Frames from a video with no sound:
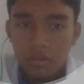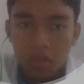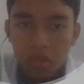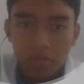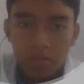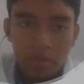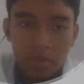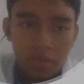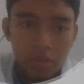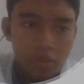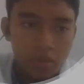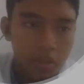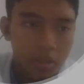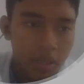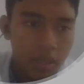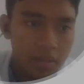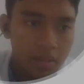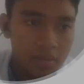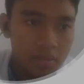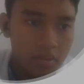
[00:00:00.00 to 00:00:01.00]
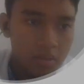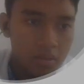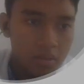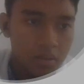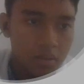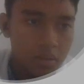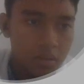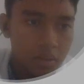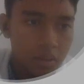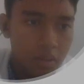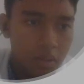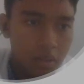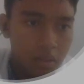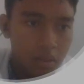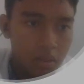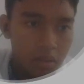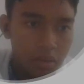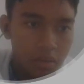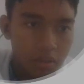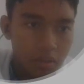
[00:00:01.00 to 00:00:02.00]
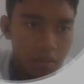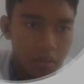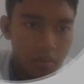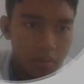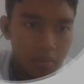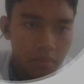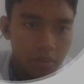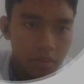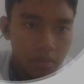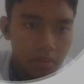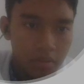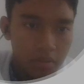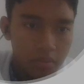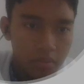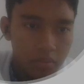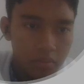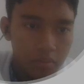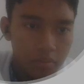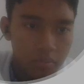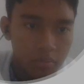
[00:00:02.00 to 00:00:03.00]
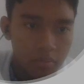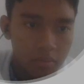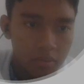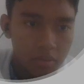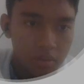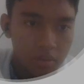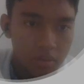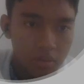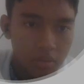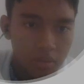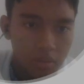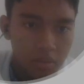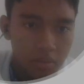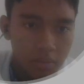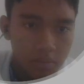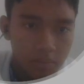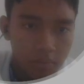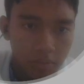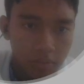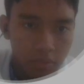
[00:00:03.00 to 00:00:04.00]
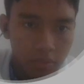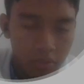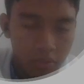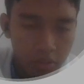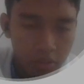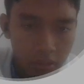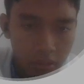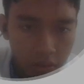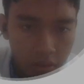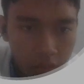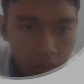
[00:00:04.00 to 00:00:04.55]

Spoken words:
upload an asset. We are going to search for